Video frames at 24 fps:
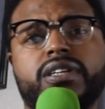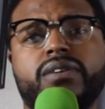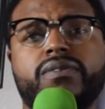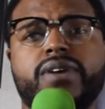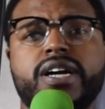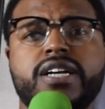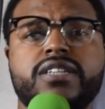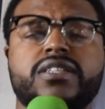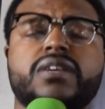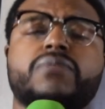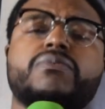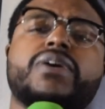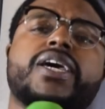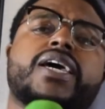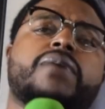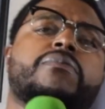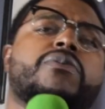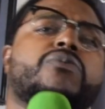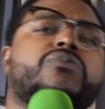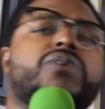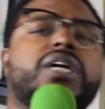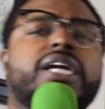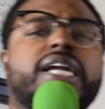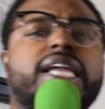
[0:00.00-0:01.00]
All right. And we came
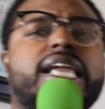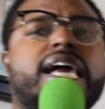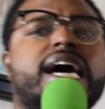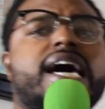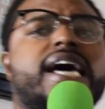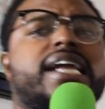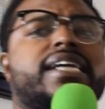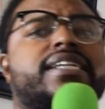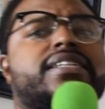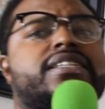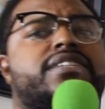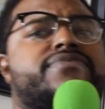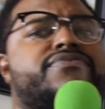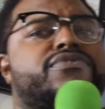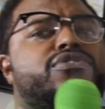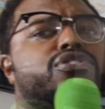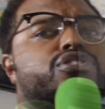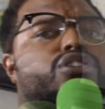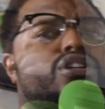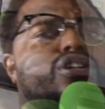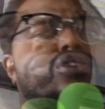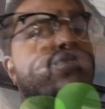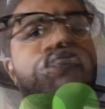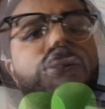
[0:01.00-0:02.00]
up with a lot of different
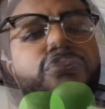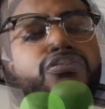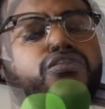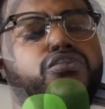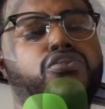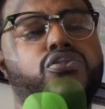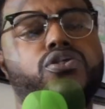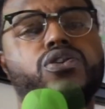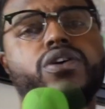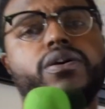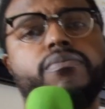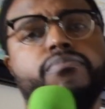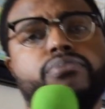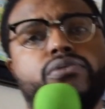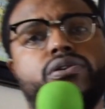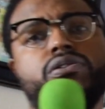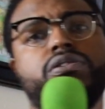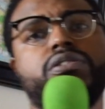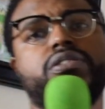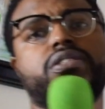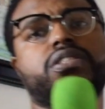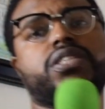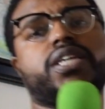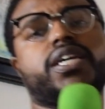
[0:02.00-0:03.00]
solutions for
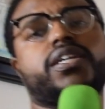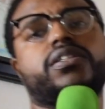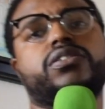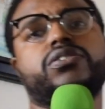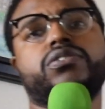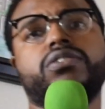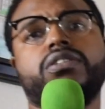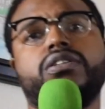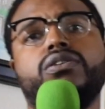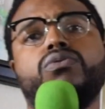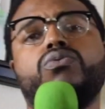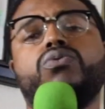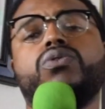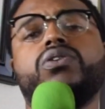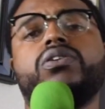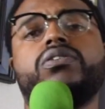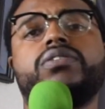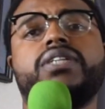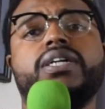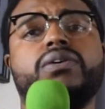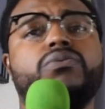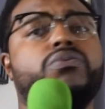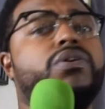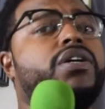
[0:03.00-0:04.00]
important sectors of the world
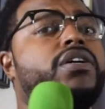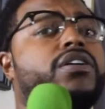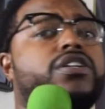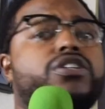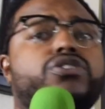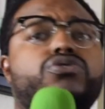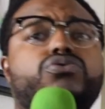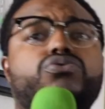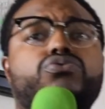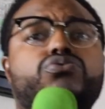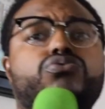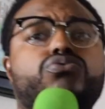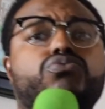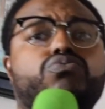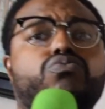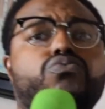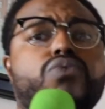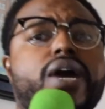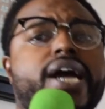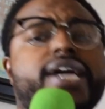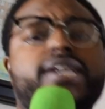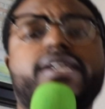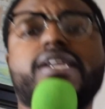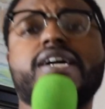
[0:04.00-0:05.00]
that we could use
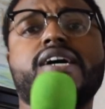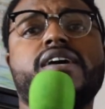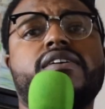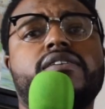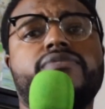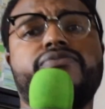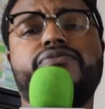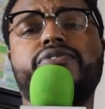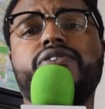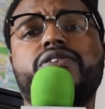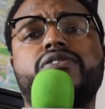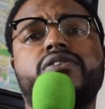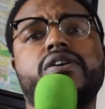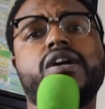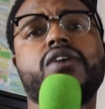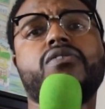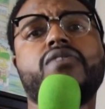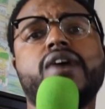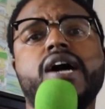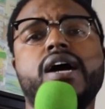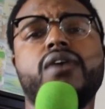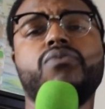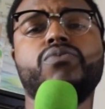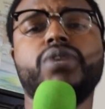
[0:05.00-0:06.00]
right now to figure out
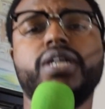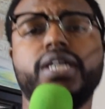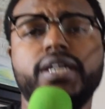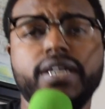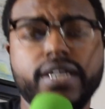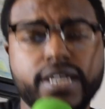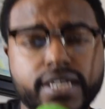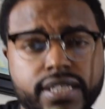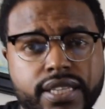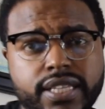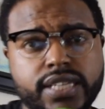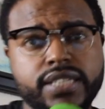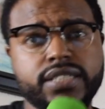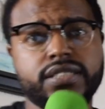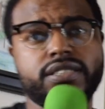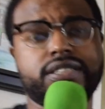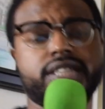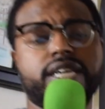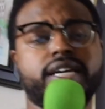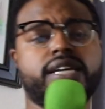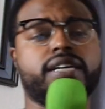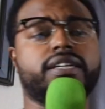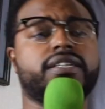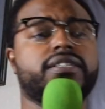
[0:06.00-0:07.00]
how we can get things
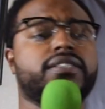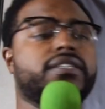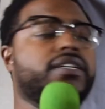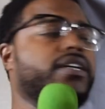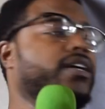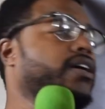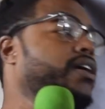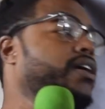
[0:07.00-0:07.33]
changed.